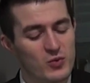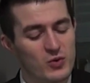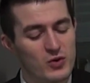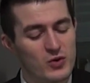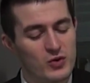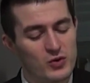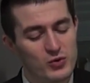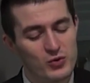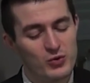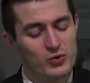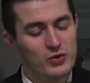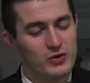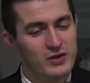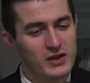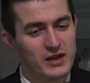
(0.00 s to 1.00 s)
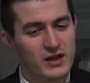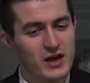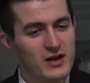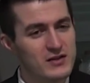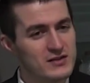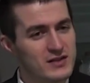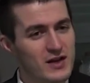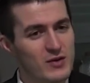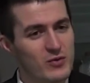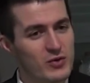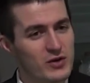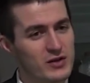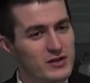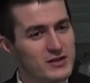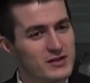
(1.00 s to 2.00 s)
who, like, how does that
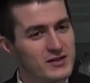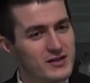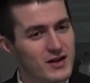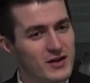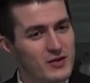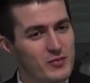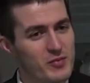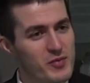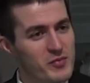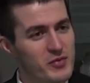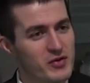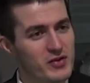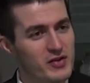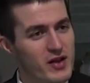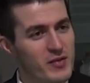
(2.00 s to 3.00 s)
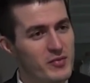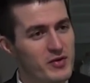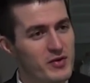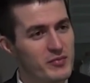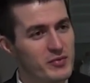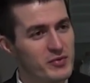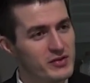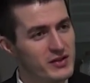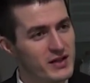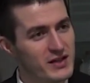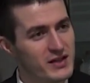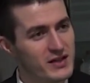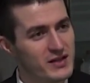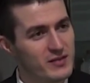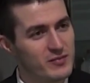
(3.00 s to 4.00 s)
work? How do people collaborate, build that
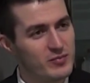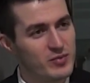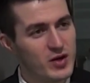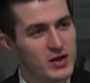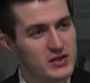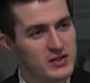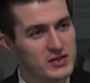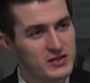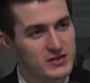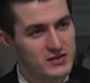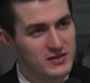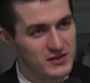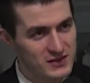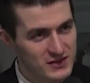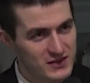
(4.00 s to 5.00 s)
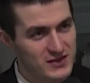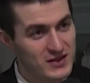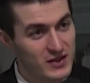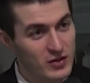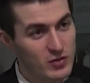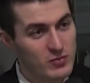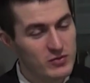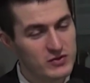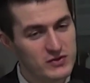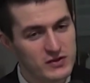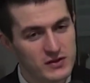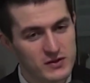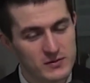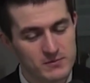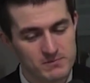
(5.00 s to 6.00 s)
kind of project? Is this like almost
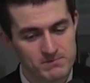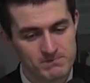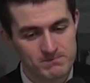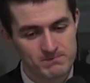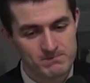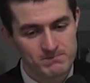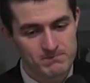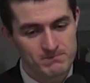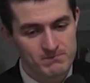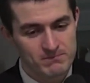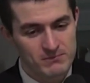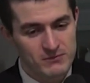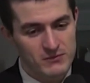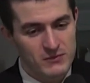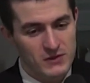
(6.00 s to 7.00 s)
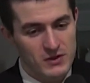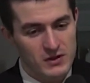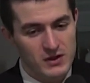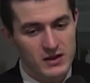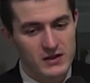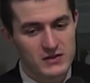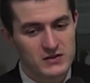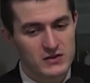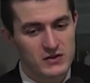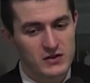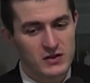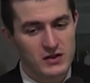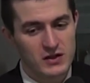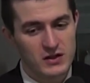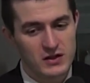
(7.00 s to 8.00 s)
like, is
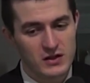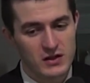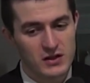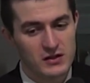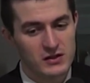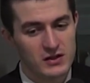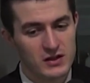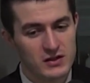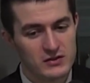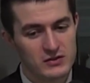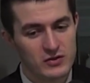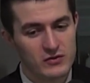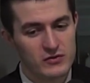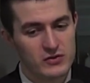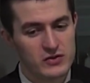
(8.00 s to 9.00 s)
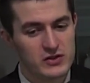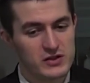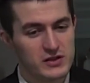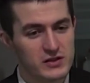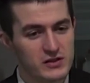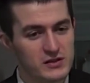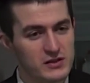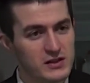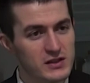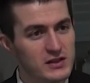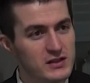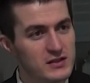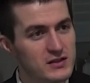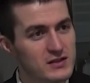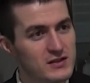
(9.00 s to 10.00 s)
there a software engineering
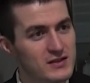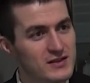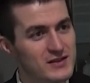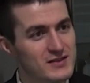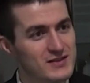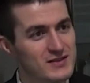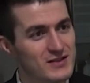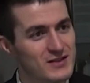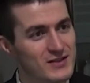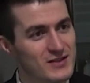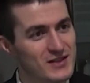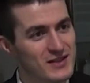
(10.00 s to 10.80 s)
lead? Is there,